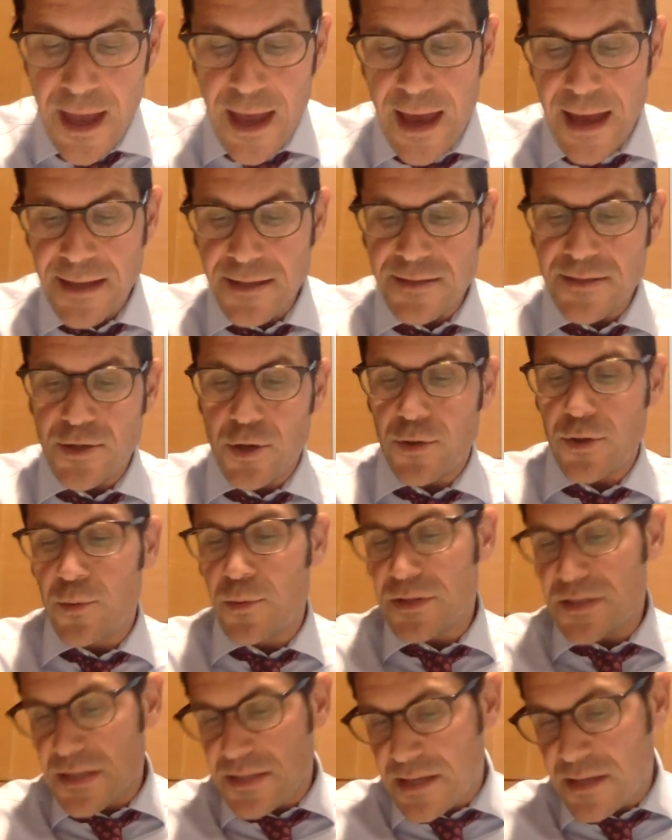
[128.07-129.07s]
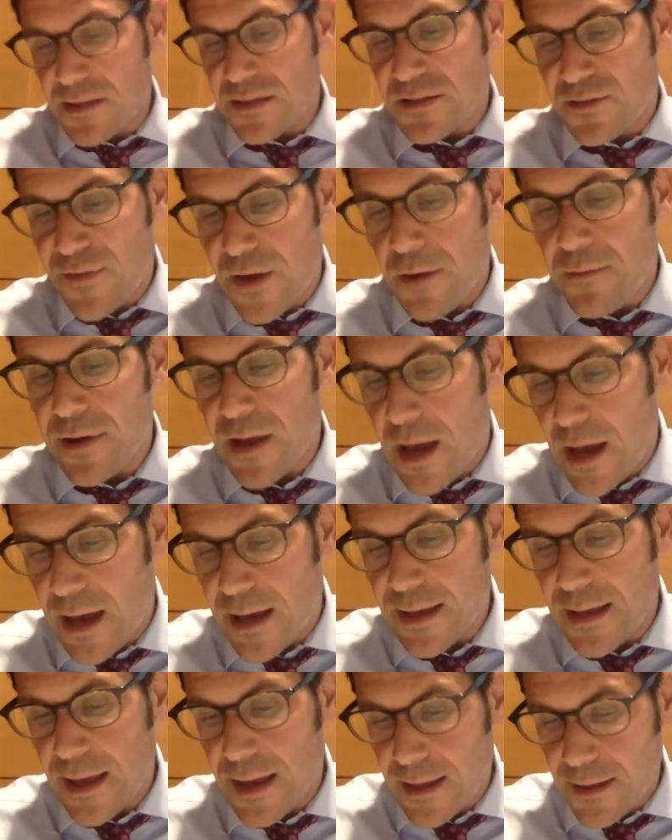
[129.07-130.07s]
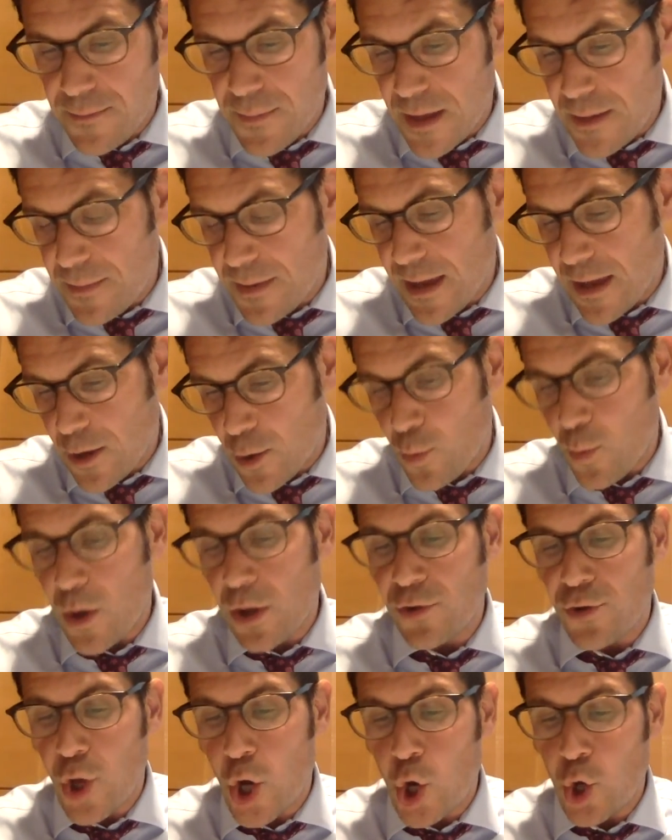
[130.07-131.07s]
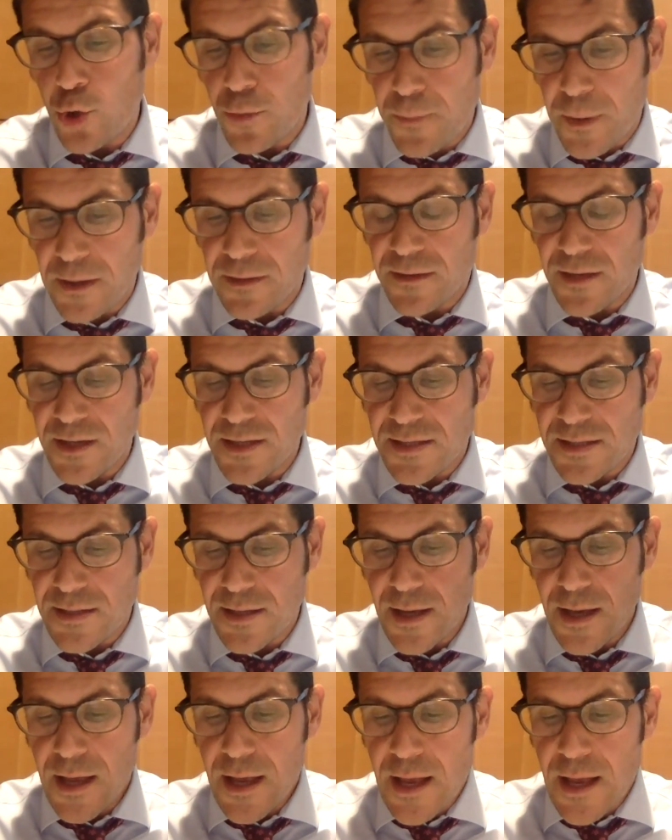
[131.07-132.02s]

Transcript: And so there was, let's say, this very high end, maybe I don't know, well known, but this